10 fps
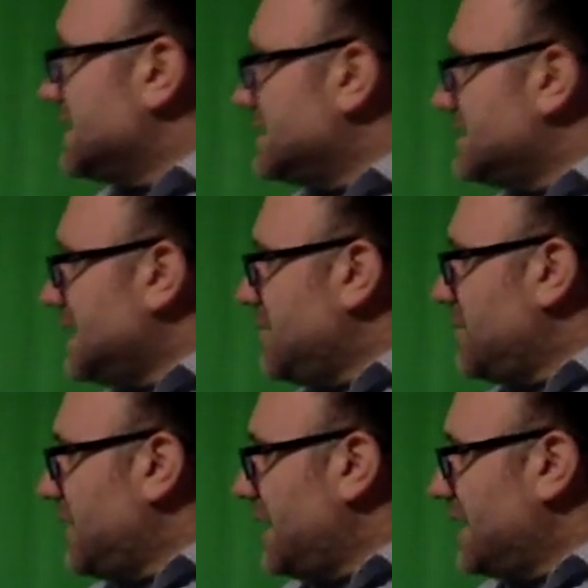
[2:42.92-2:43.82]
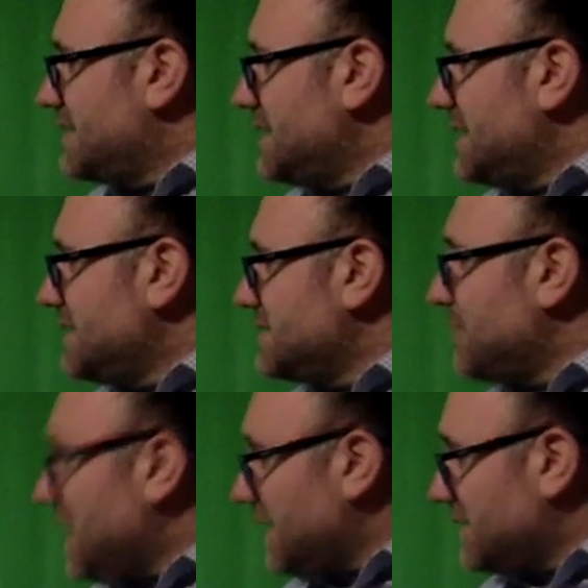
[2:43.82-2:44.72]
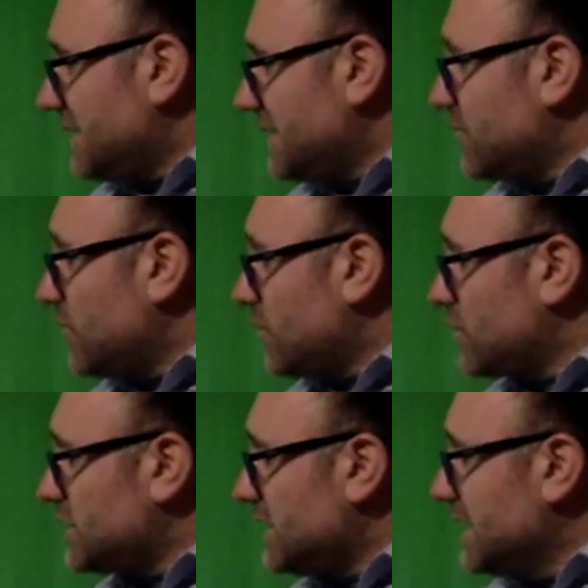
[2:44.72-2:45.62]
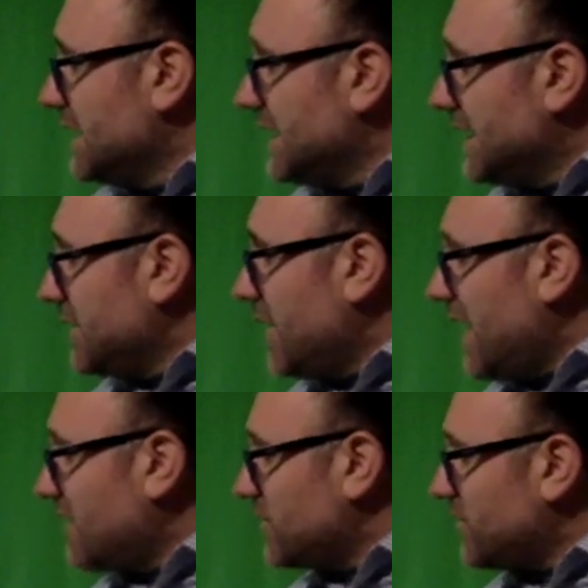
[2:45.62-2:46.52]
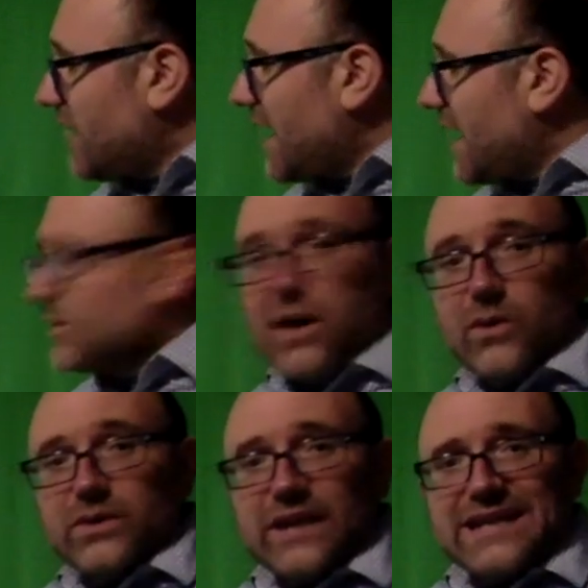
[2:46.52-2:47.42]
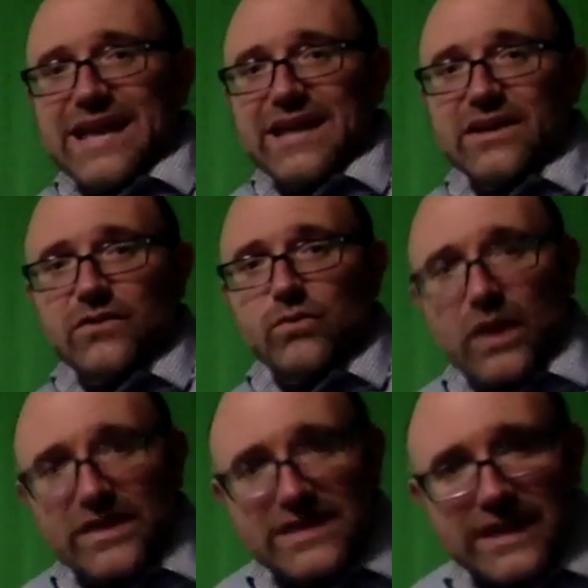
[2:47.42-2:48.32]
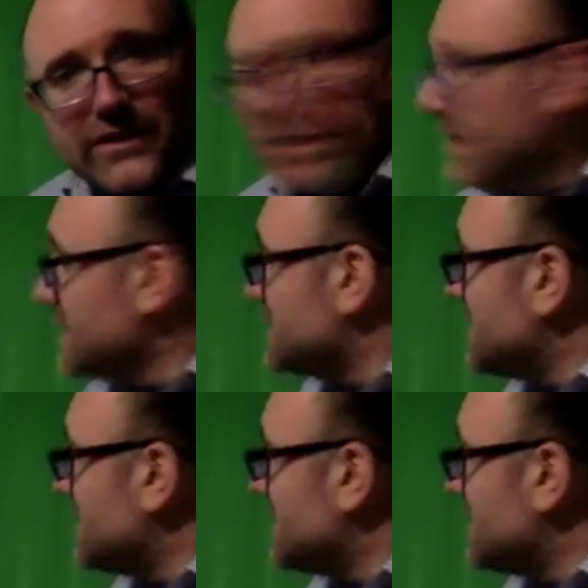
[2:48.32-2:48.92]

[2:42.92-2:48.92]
the same thing as this, but unfortunately, you have to factor out a -1 there to